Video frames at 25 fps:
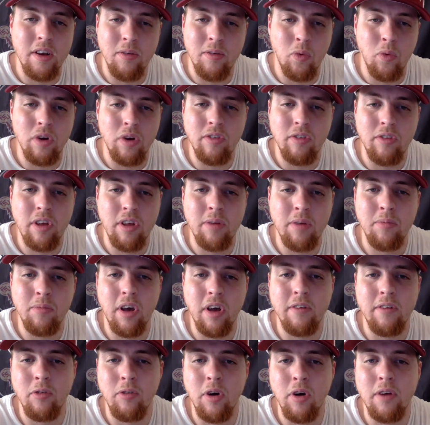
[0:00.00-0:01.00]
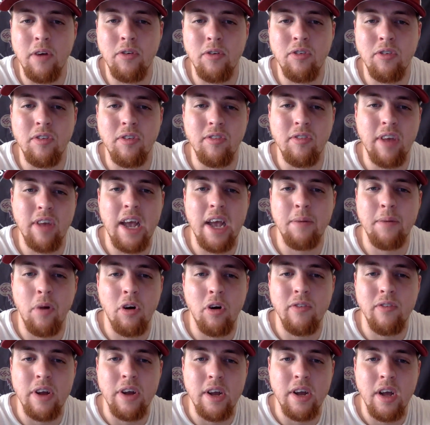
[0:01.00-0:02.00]
what seems like forever since Cam
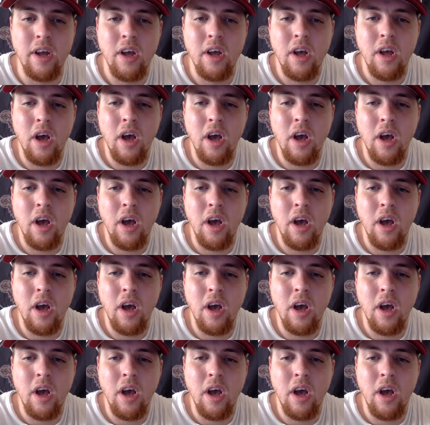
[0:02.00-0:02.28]
Irving.